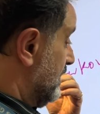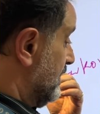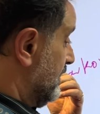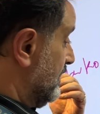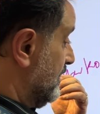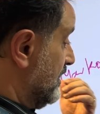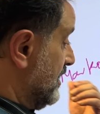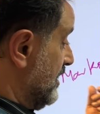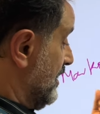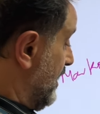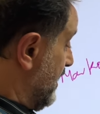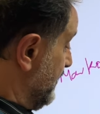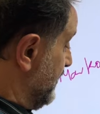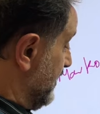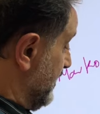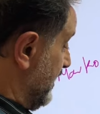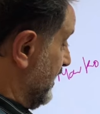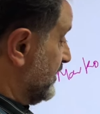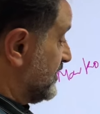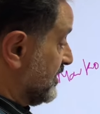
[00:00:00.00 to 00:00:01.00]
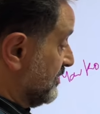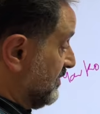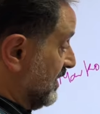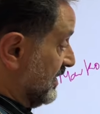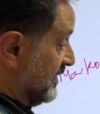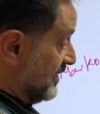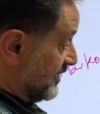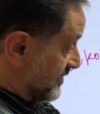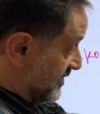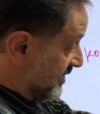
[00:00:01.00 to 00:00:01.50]
the other
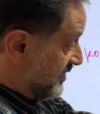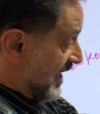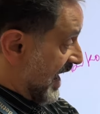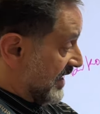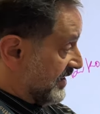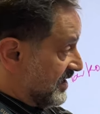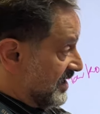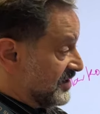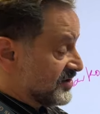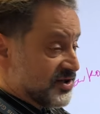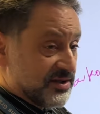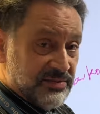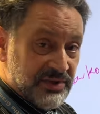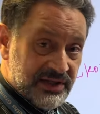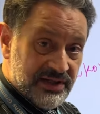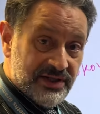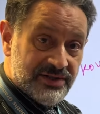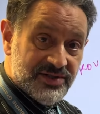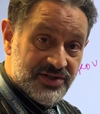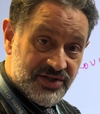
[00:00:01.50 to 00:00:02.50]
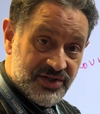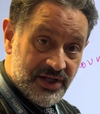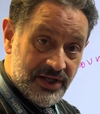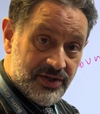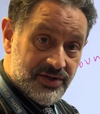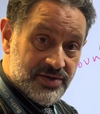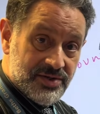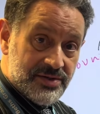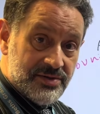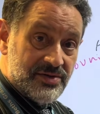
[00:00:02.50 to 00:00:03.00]
intermediate, that intermediate
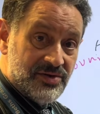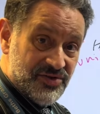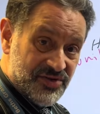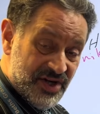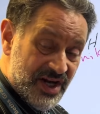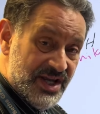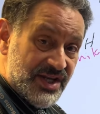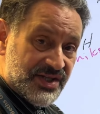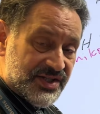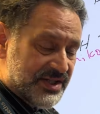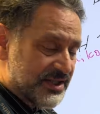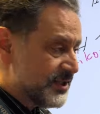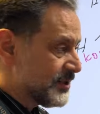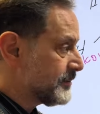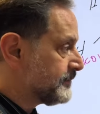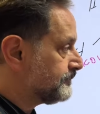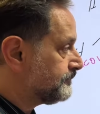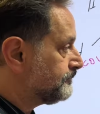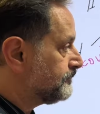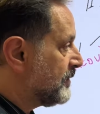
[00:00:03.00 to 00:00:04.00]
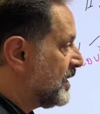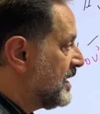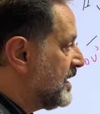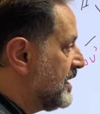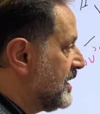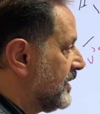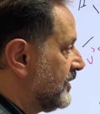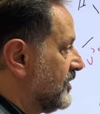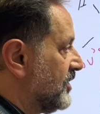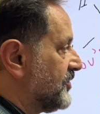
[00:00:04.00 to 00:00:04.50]
stage. The reason
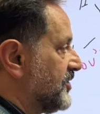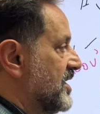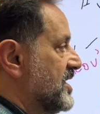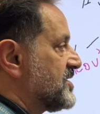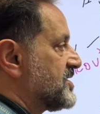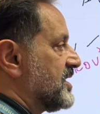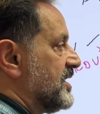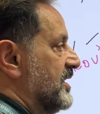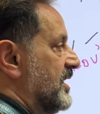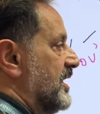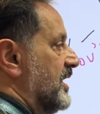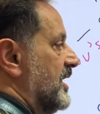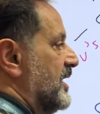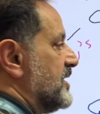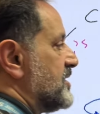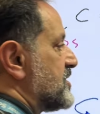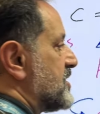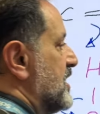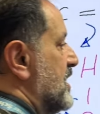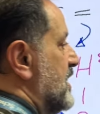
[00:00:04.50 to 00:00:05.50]
is